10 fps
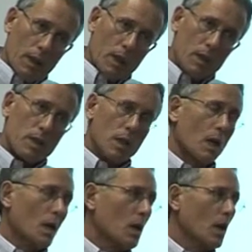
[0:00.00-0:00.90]
is
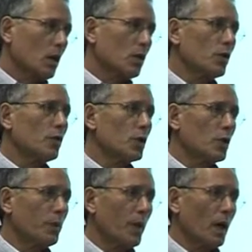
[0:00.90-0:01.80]
a crucial
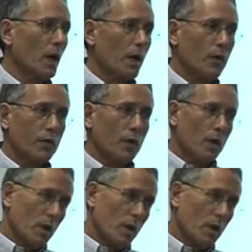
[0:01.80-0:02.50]
part of